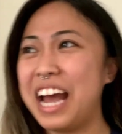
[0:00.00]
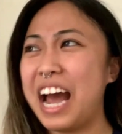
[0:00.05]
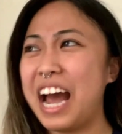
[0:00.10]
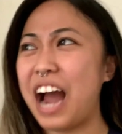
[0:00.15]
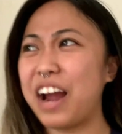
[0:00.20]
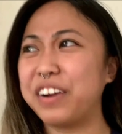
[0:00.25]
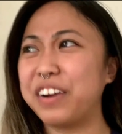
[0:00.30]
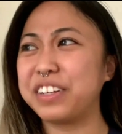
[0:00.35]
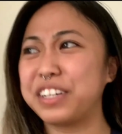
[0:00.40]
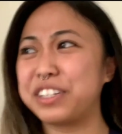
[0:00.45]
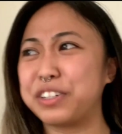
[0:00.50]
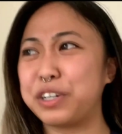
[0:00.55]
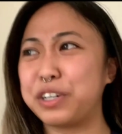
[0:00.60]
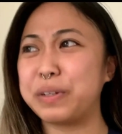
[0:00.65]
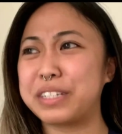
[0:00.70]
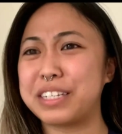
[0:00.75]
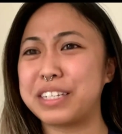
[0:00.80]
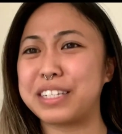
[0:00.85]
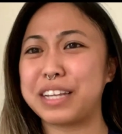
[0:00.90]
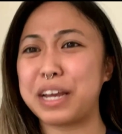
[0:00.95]
I really don't
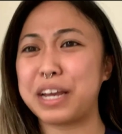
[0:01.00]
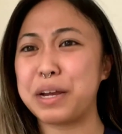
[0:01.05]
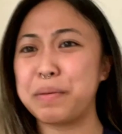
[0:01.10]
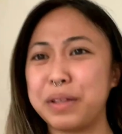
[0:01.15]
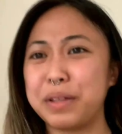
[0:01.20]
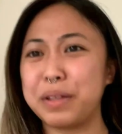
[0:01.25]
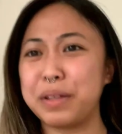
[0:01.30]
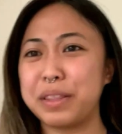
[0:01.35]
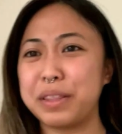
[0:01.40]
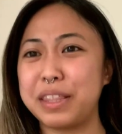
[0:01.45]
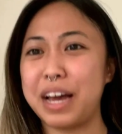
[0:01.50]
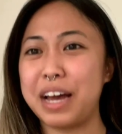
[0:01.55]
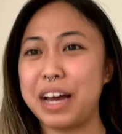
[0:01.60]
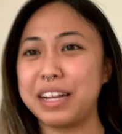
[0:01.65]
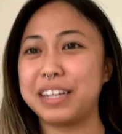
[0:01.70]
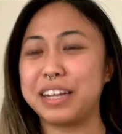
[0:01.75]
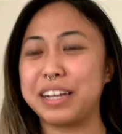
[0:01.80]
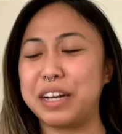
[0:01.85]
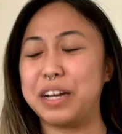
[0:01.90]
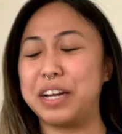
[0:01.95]
know what to say about
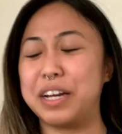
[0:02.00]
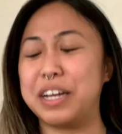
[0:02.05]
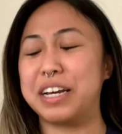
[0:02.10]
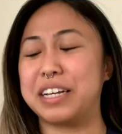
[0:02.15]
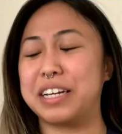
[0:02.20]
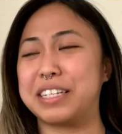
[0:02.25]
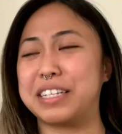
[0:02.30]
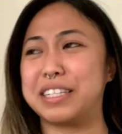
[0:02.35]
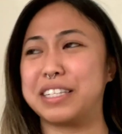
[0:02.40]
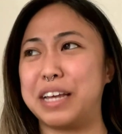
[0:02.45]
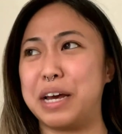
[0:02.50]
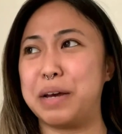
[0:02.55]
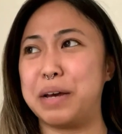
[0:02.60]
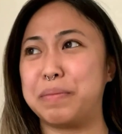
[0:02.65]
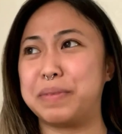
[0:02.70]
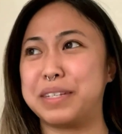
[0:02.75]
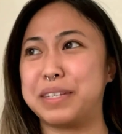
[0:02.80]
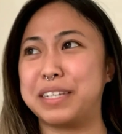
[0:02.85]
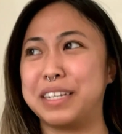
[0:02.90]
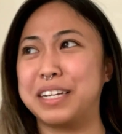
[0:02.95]
that,
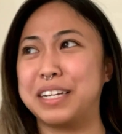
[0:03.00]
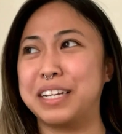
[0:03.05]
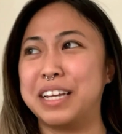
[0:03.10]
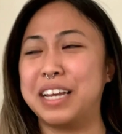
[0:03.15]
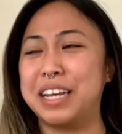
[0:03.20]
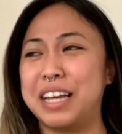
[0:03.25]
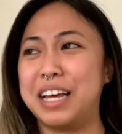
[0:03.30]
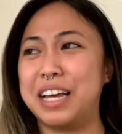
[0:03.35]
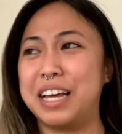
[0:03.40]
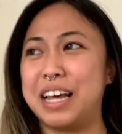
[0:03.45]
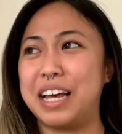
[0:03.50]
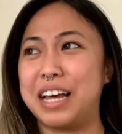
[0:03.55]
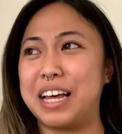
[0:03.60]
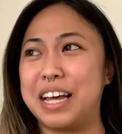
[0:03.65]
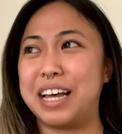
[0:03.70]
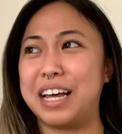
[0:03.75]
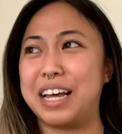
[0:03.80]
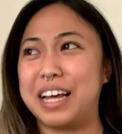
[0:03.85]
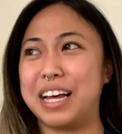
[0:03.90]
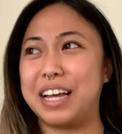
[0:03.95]
except
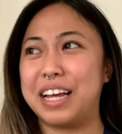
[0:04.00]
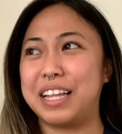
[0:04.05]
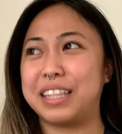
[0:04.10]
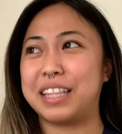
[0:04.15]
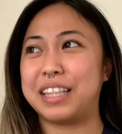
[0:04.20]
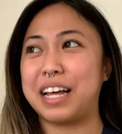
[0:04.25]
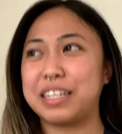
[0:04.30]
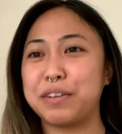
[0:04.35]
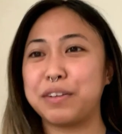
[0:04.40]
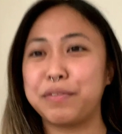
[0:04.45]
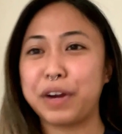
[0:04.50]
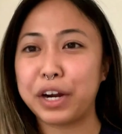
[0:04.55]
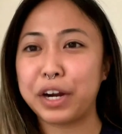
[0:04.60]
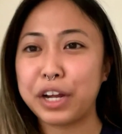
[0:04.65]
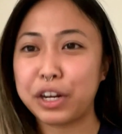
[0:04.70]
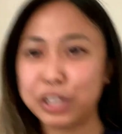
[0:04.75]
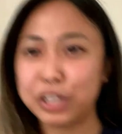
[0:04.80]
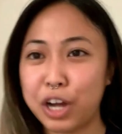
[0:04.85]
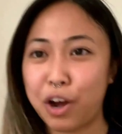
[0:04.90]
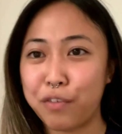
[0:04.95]
that's a
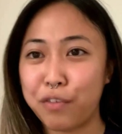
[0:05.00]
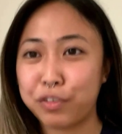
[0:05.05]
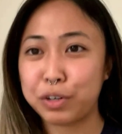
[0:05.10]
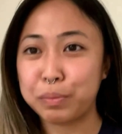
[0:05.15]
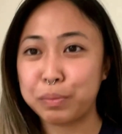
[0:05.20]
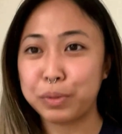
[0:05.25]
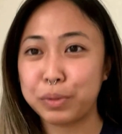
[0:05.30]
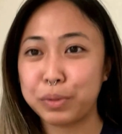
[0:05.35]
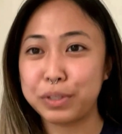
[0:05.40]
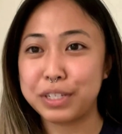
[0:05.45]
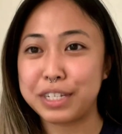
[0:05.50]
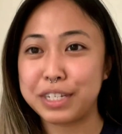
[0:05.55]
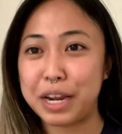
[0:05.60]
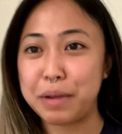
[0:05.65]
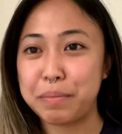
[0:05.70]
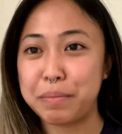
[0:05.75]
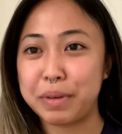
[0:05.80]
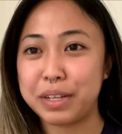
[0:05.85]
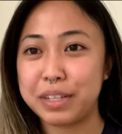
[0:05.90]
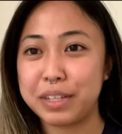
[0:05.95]
very uncomfortable
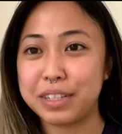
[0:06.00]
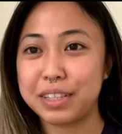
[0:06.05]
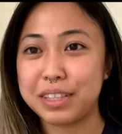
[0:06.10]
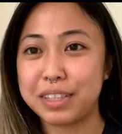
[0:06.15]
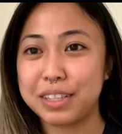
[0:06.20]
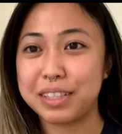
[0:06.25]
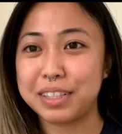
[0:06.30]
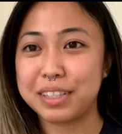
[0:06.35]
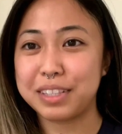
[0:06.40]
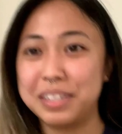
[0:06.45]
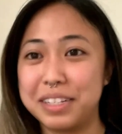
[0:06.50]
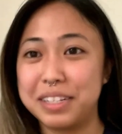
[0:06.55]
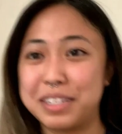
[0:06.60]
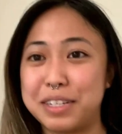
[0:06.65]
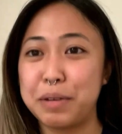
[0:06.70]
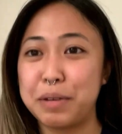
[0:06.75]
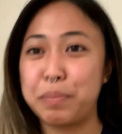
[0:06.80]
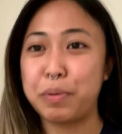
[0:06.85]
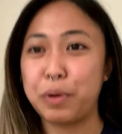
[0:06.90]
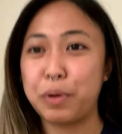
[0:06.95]
statement
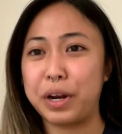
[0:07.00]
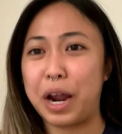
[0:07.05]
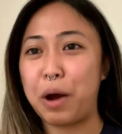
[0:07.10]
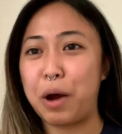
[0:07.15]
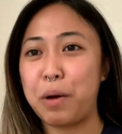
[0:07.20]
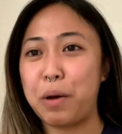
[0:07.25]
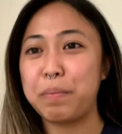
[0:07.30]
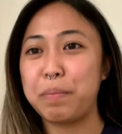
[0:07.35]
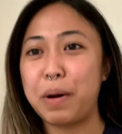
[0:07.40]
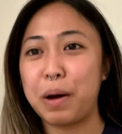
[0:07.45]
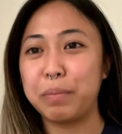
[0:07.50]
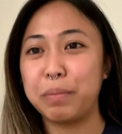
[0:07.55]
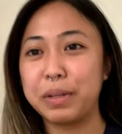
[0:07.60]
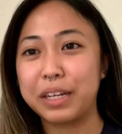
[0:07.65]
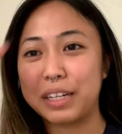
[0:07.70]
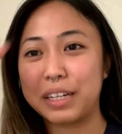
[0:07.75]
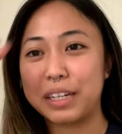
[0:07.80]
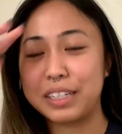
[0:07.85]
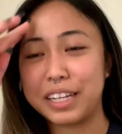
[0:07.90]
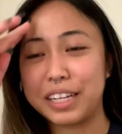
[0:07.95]
to put out
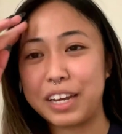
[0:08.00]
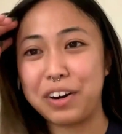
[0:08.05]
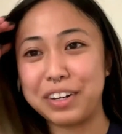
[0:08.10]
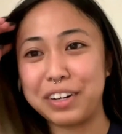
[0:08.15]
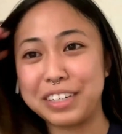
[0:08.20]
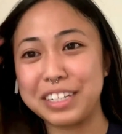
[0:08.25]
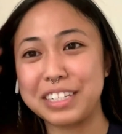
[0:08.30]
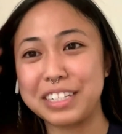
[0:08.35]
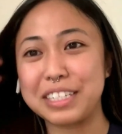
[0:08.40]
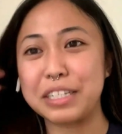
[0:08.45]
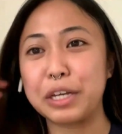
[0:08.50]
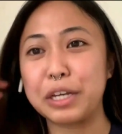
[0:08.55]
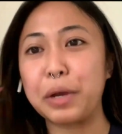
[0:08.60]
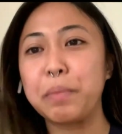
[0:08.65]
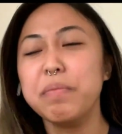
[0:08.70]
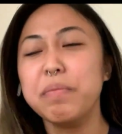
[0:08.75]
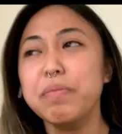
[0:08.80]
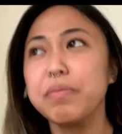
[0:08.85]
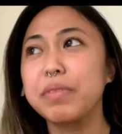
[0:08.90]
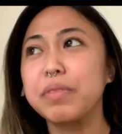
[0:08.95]
publicly, honestly.
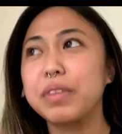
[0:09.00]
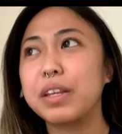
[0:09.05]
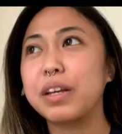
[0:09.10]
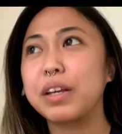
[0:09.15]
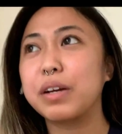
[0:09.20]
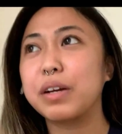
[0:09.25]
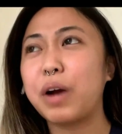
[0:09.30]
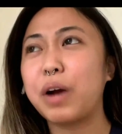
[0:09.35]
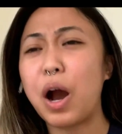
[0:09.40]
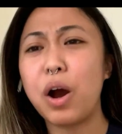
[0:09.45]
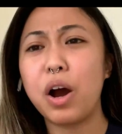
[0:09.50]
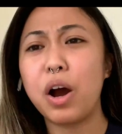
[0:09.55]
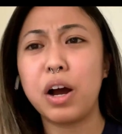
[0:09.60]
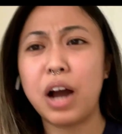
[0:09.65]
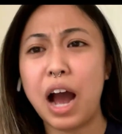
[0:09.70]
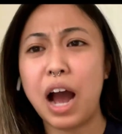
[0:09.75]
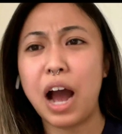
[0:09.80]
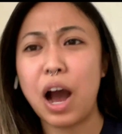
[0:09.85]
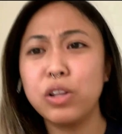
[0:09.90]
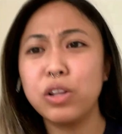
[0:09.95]
Yeah.
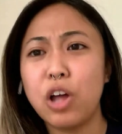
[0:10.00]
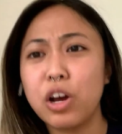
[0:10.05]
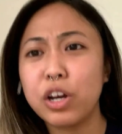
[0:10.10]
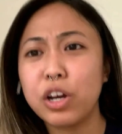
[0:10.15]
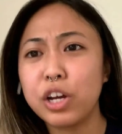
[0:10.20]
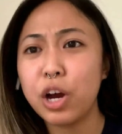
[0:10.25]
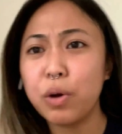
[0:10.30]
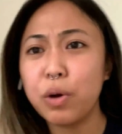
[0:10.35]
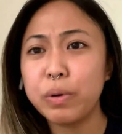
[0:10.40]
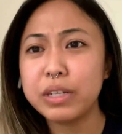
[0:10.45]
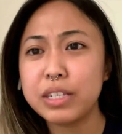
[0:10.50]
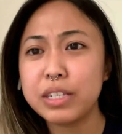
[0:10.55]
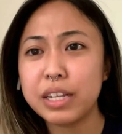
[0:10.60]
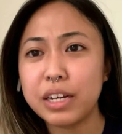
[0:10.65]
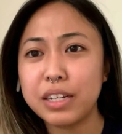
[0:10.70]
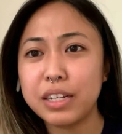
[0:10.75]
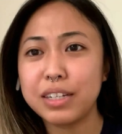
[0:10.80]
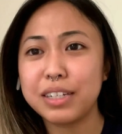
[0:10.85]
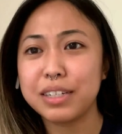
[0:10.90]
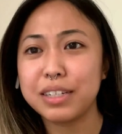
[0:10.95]
How long ago was
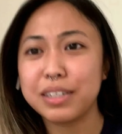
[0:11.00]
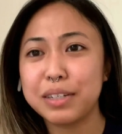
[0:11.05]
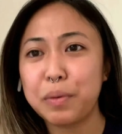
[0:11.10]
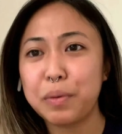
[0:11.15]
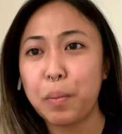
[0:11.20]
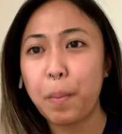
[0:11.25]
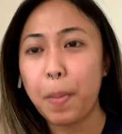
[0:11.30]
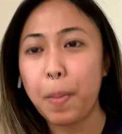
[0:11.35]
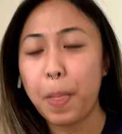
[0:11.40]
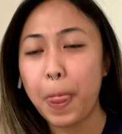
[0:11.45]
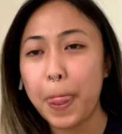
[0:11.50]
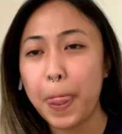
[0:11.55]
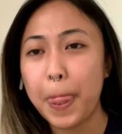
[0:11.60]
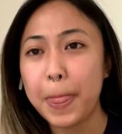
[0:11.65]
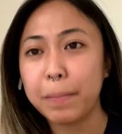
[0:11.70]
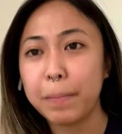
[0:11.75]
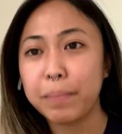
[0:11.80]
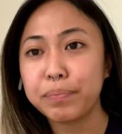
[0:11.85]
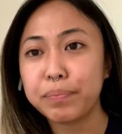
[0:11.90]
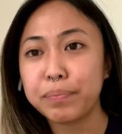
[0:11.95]
that? 2014.